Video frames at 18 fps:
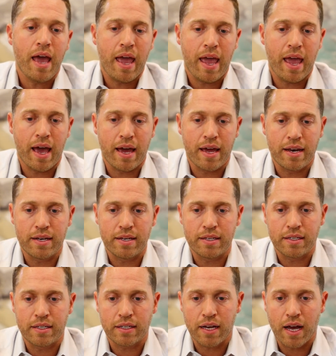
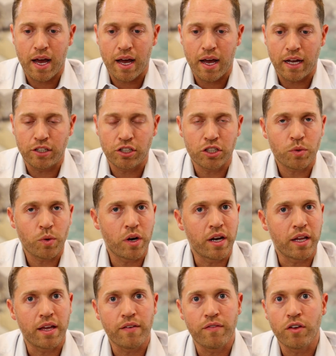And I just
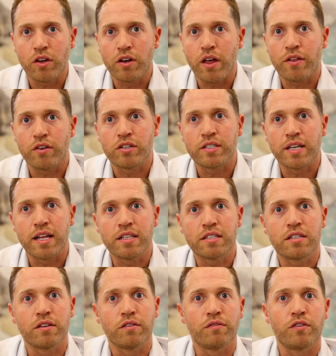wanted to give you another
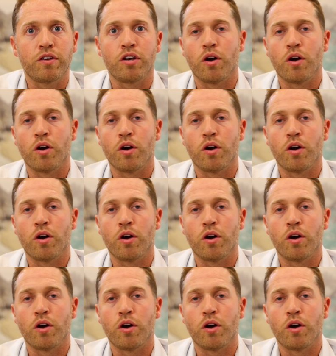sense of,